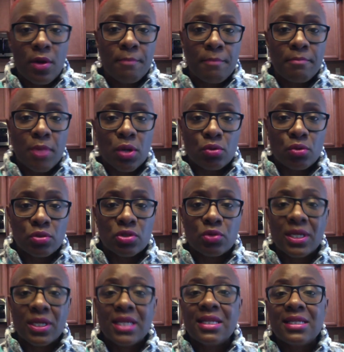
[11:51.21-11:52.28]
mode so
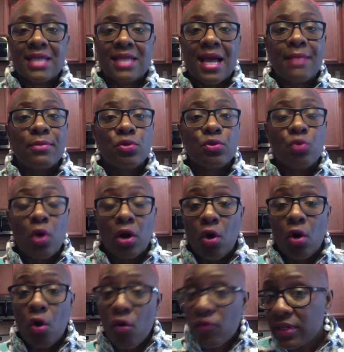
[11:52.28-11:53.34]
anytime you are
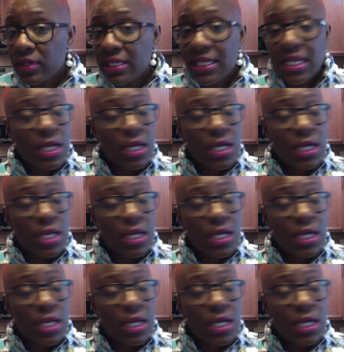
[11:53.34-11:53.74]
overly